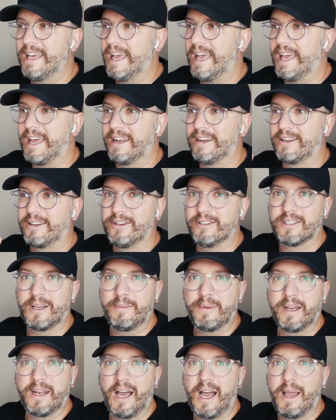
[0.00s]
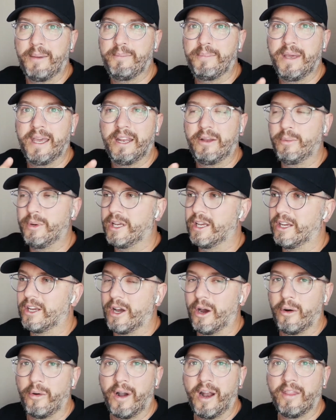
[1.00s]
And because, I mean, I bet we could
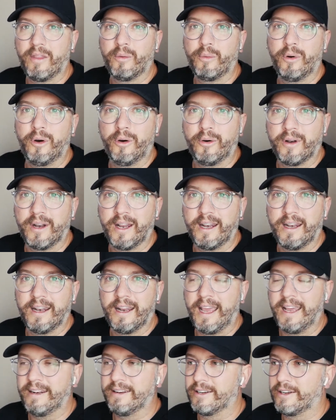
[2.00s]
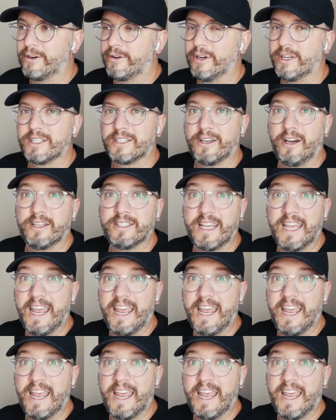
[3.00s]
go around the world and criticize